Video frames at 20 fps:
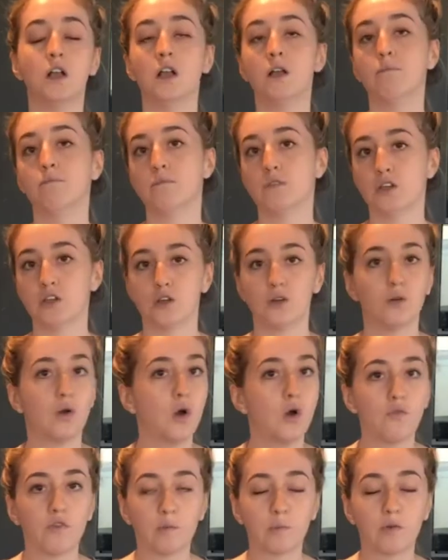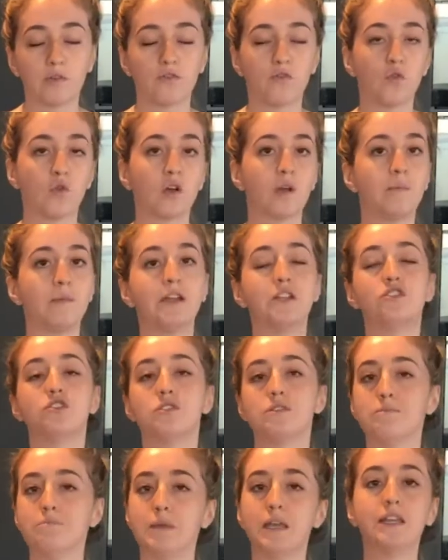overperform and
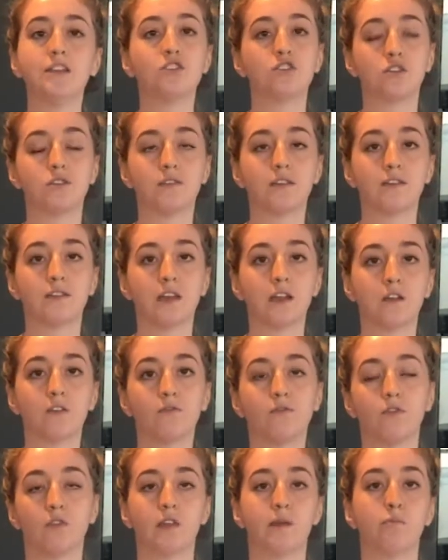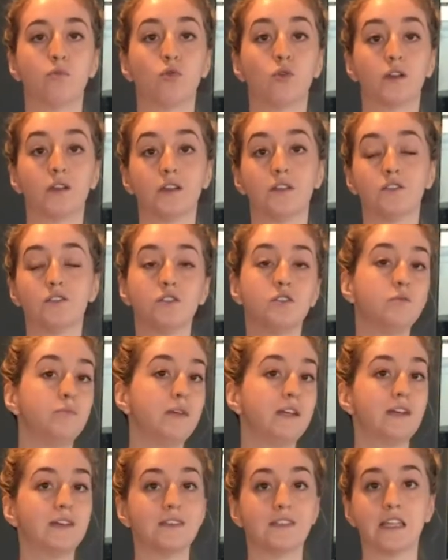just make sure that they are fully poured into,
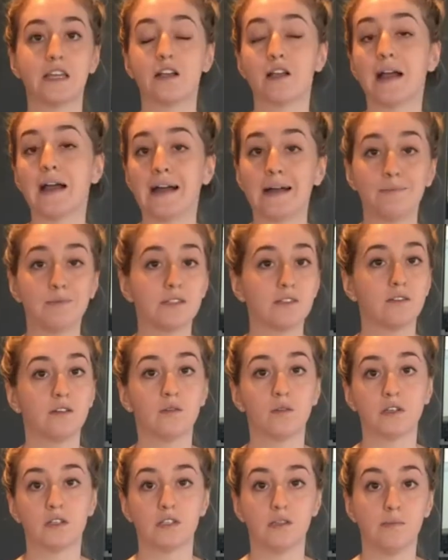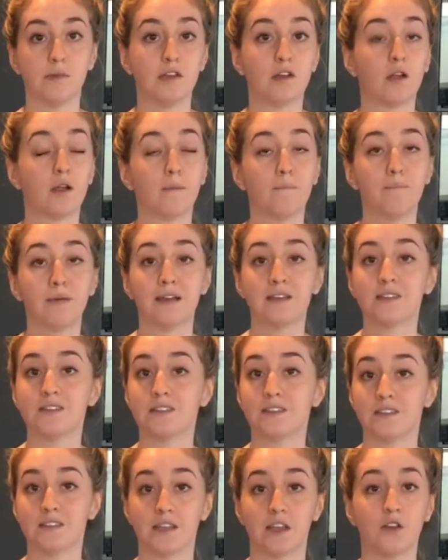because they're absolutely going to be our
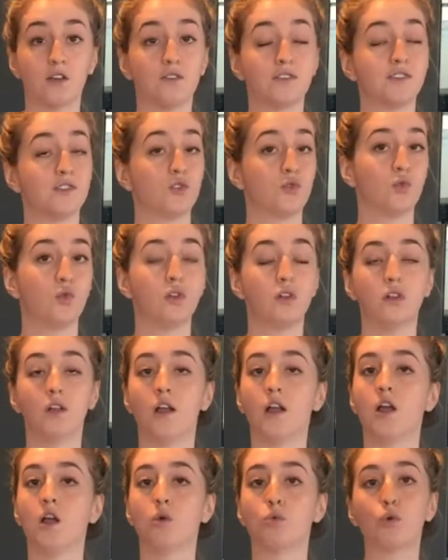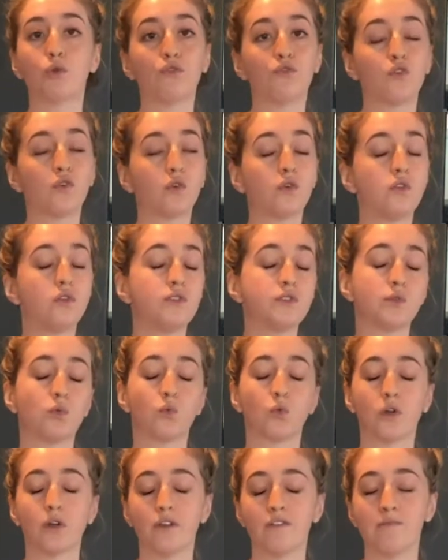best sales tool. Referrals,
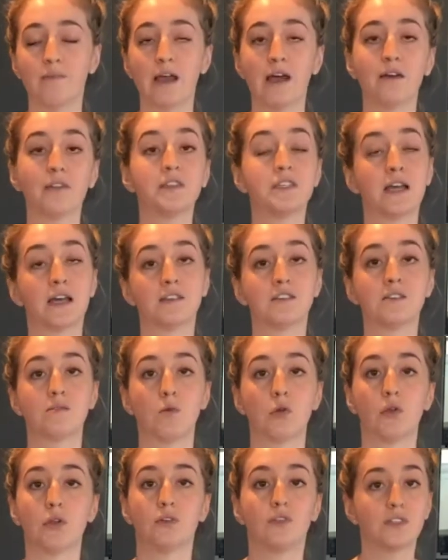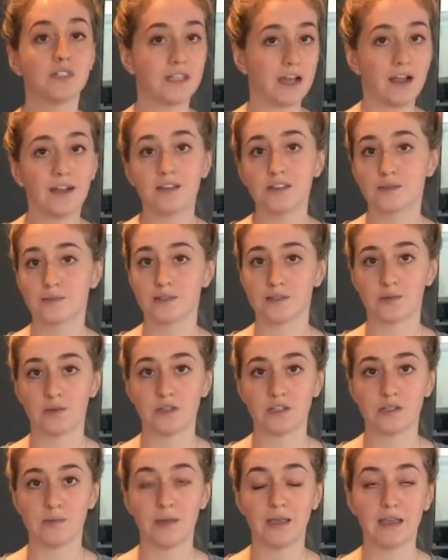word of mouth, testimonials, that is what's going
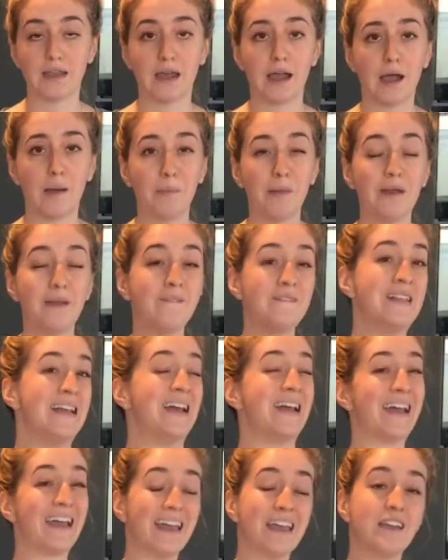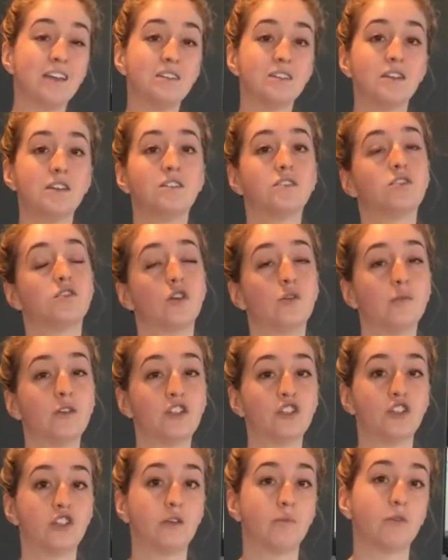to make it happen. And it's so
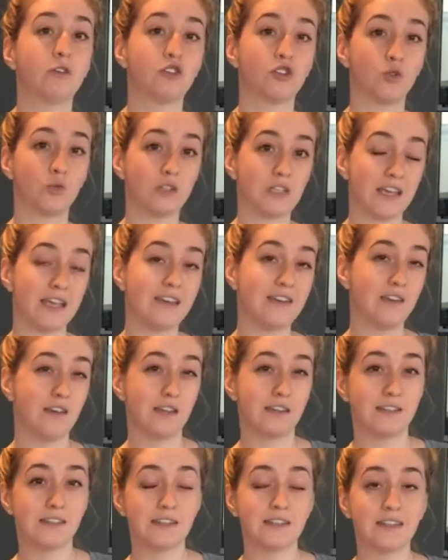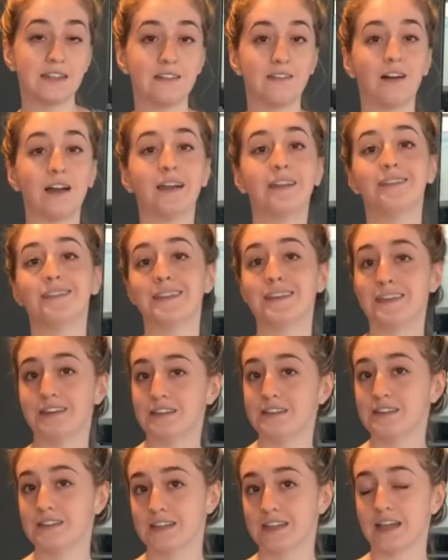much cheaper to retain an existing client than it
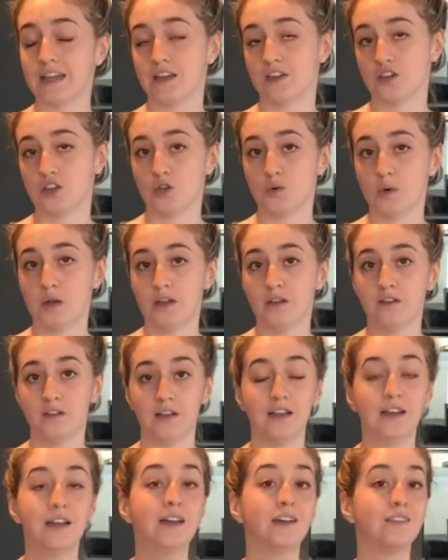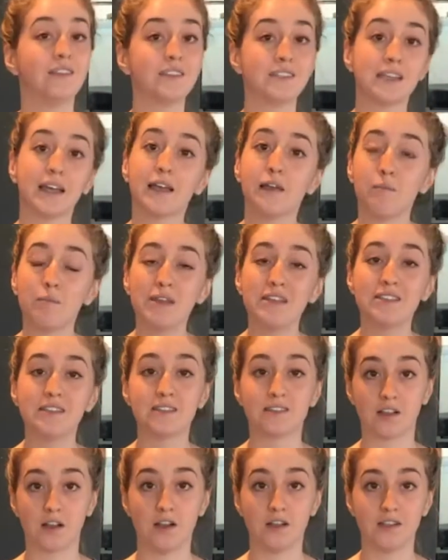is to get a new one. The second piece is
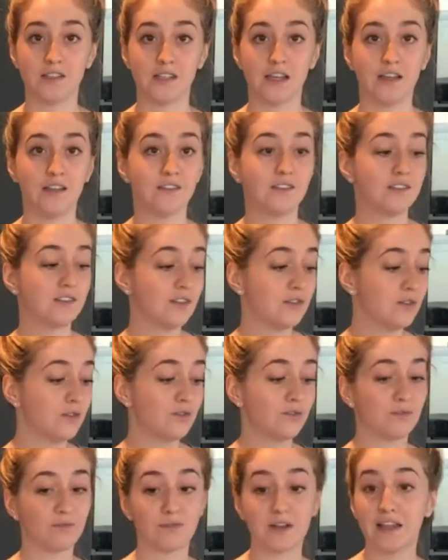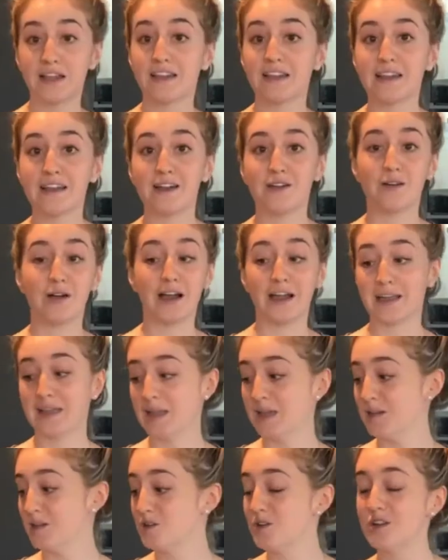content. So right now I
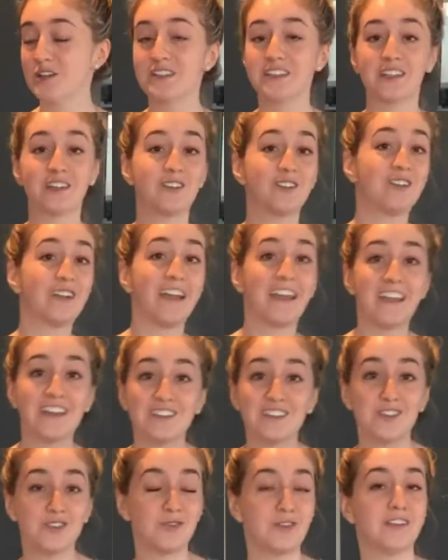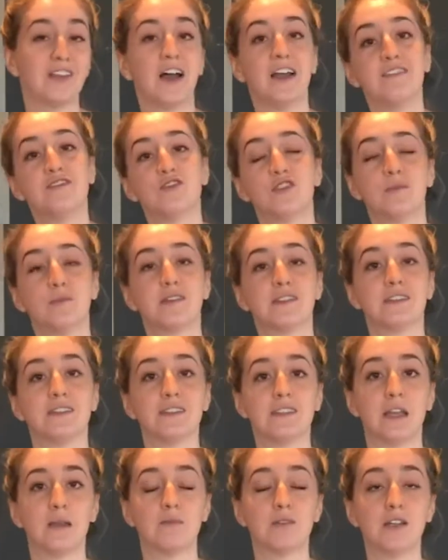can cook dinner and do a live stream at the
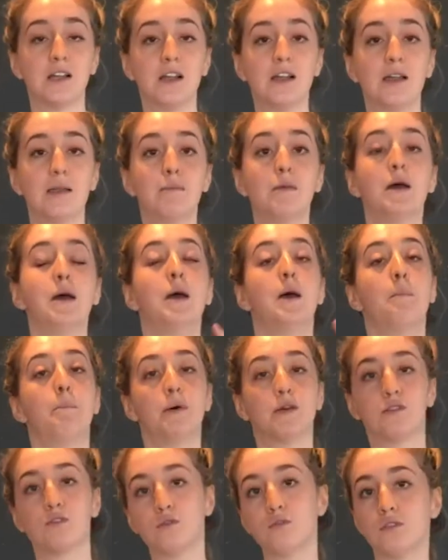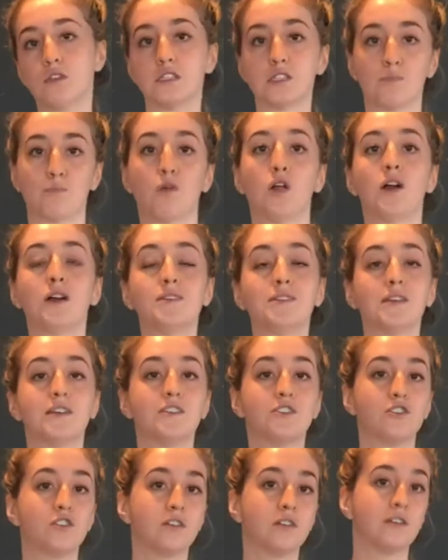same time, but through this
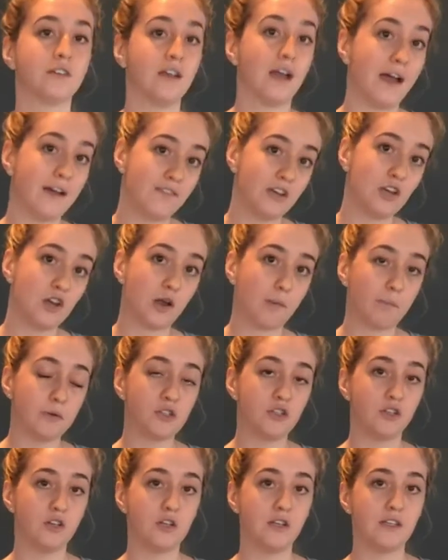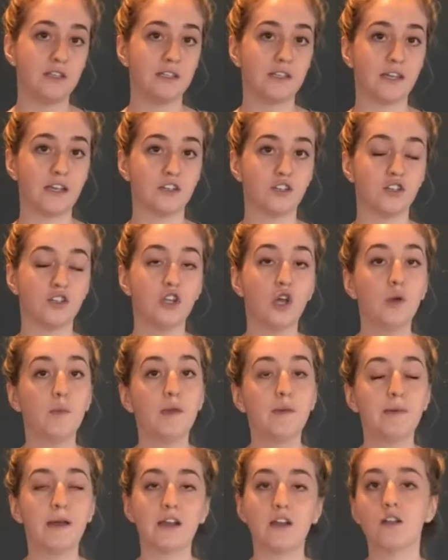process you're having an opportunity to get to know me
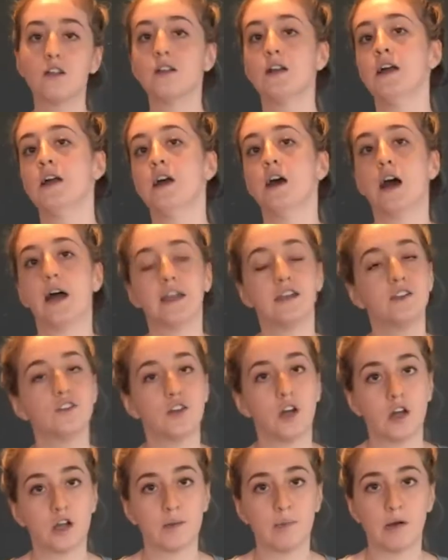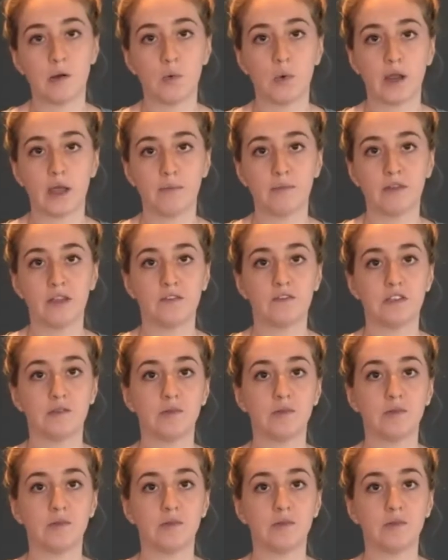better. I can talk about what I believe to be